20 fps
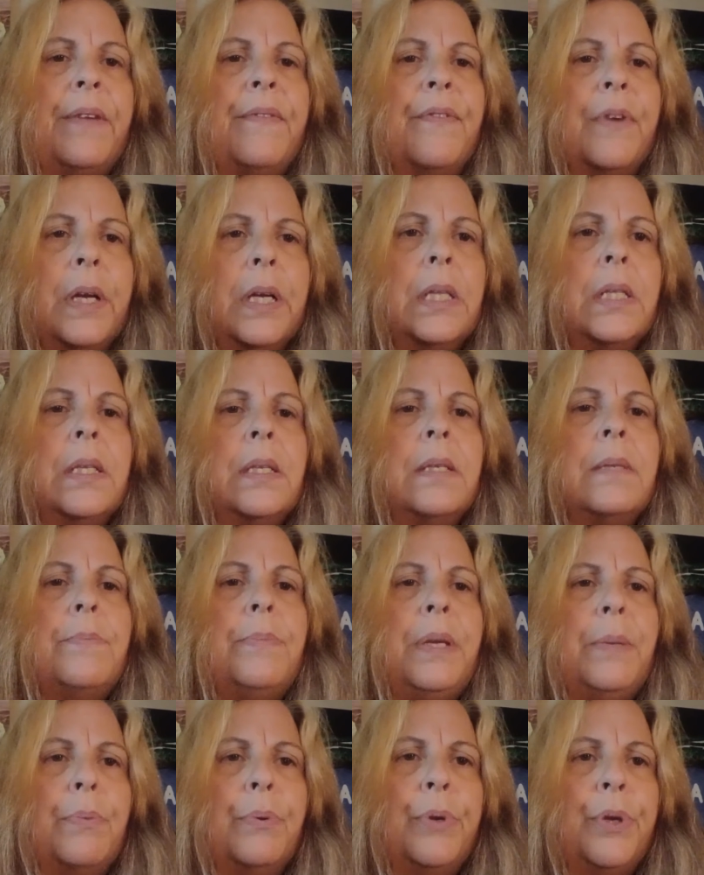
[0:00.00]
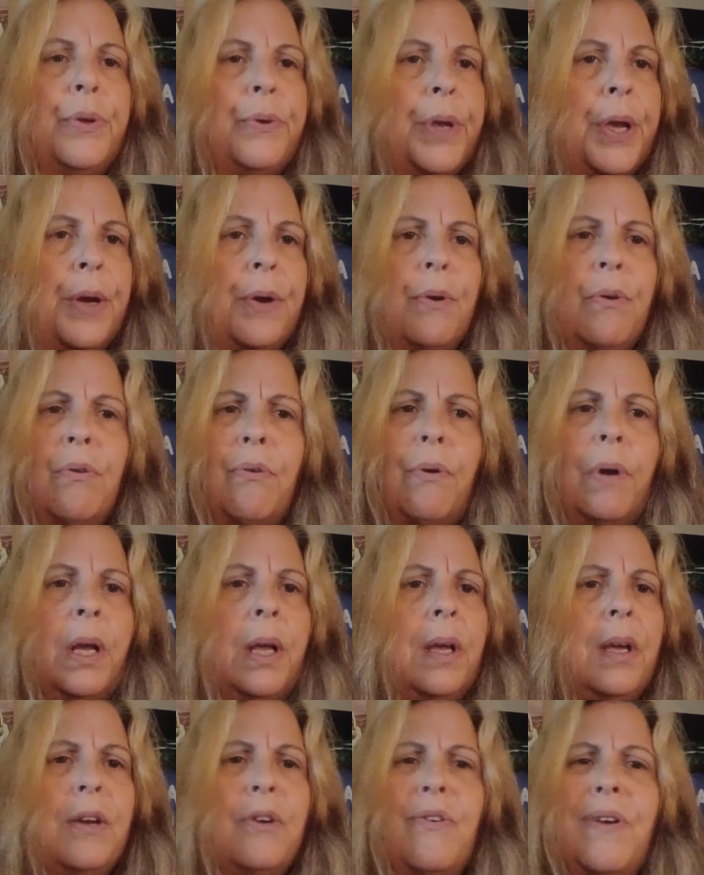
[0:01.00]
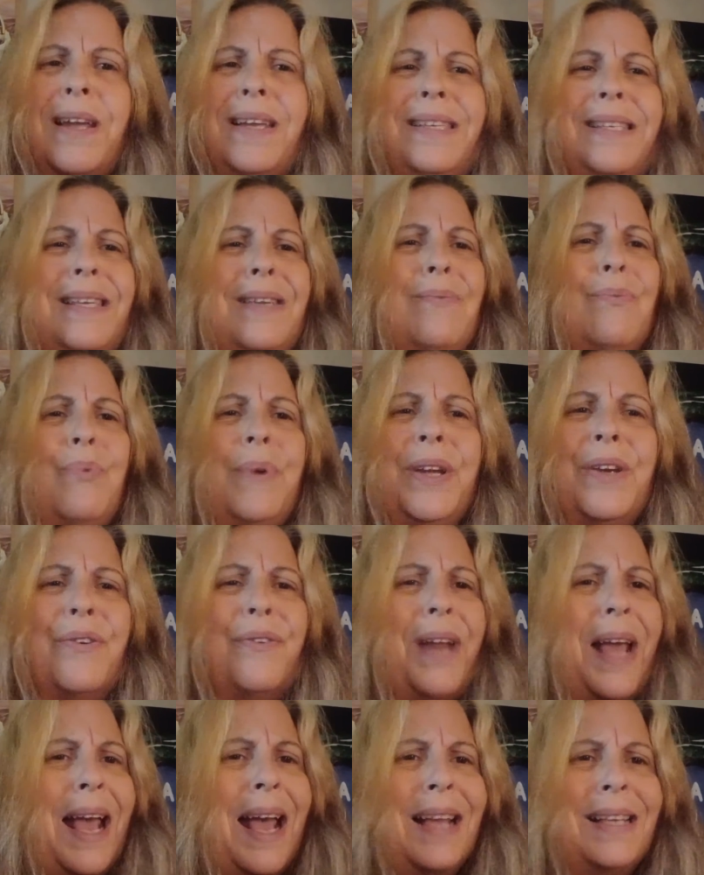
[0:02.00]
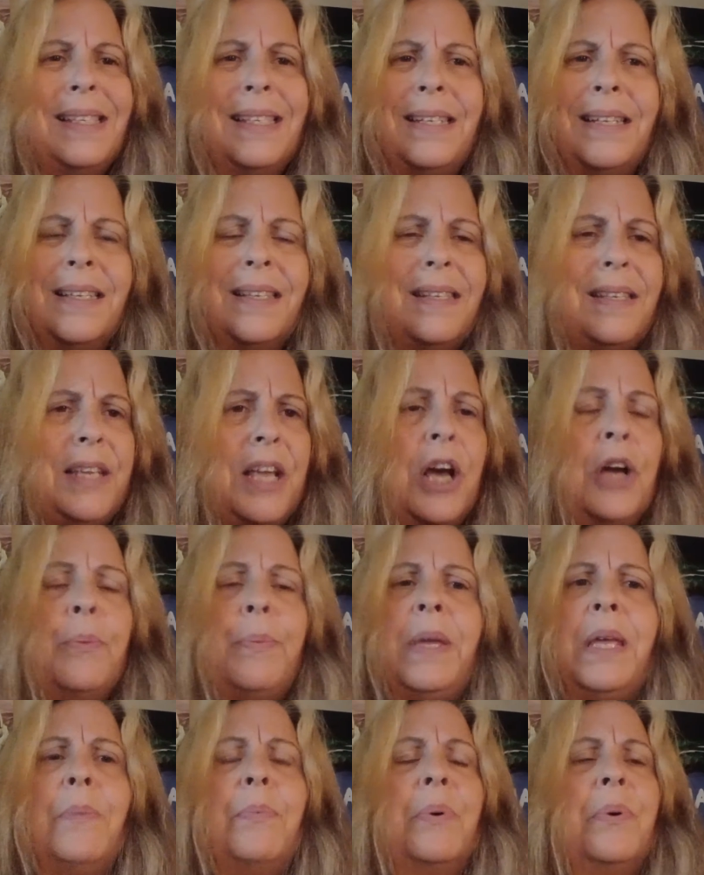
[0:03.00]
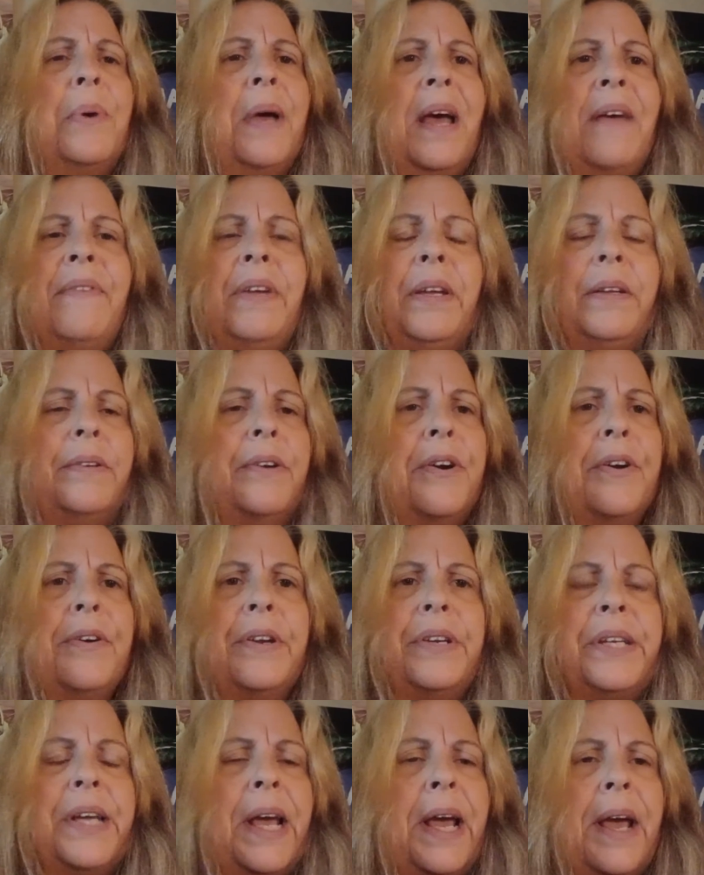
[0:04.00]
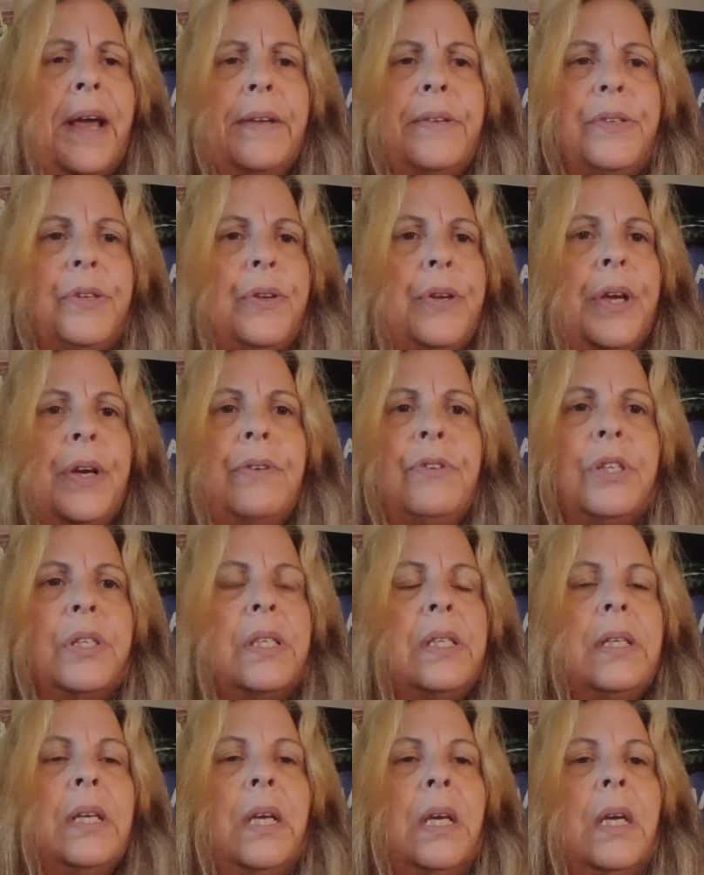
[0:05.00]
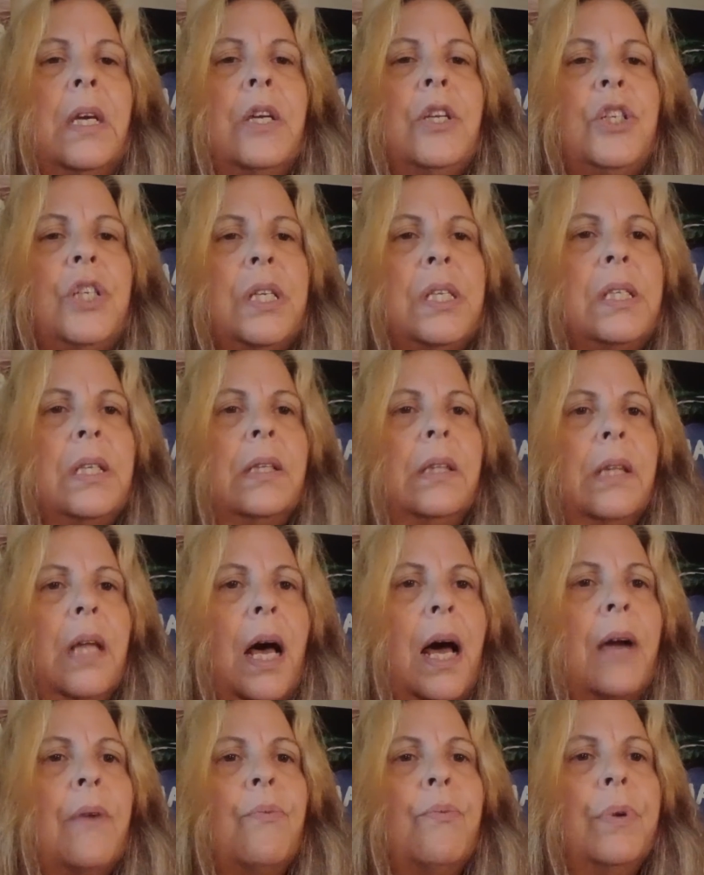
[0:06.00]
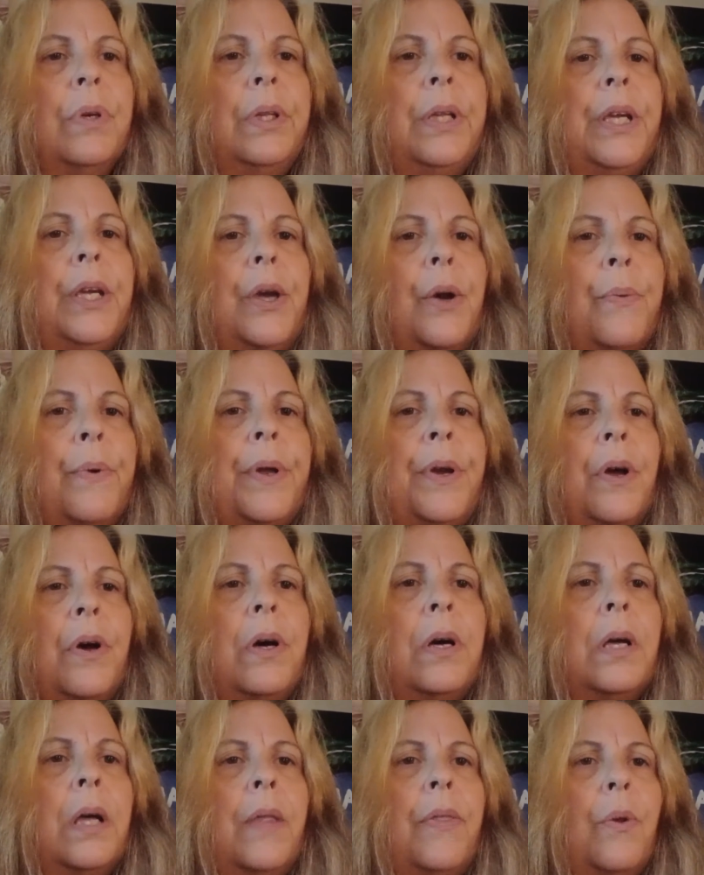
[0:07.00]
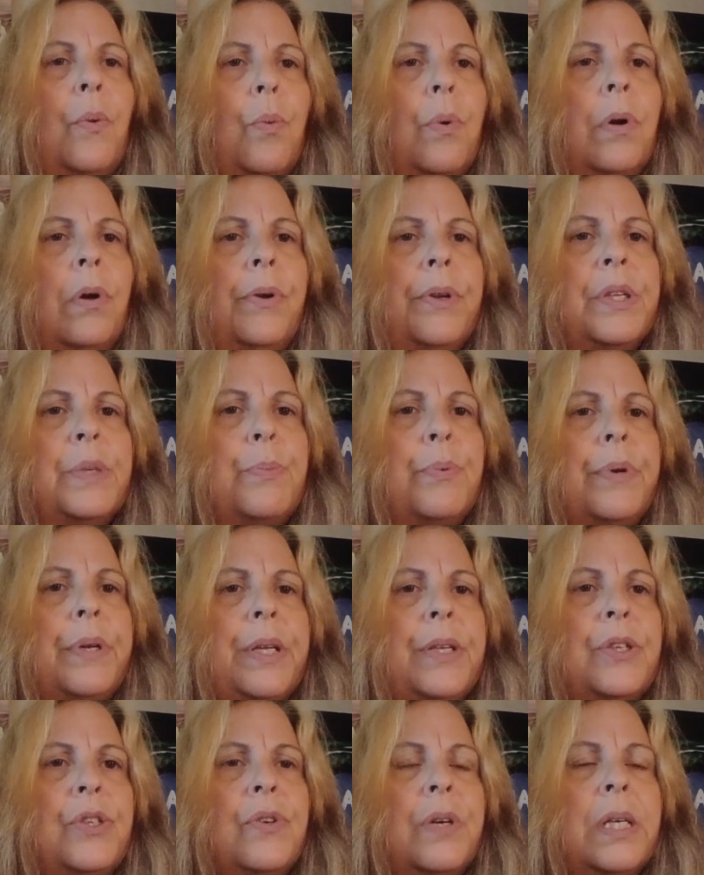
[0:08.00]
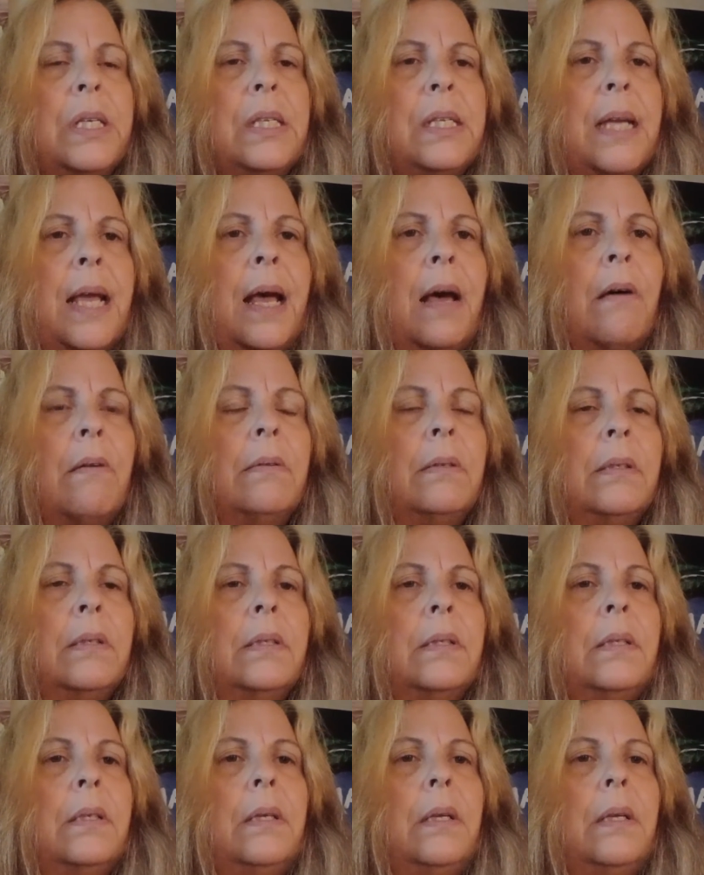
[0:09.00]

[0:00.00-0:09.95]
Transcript: friends, people, crazy, weird accidents, young people having heart attacks, just a lot really going on. The world is pretty stressed out and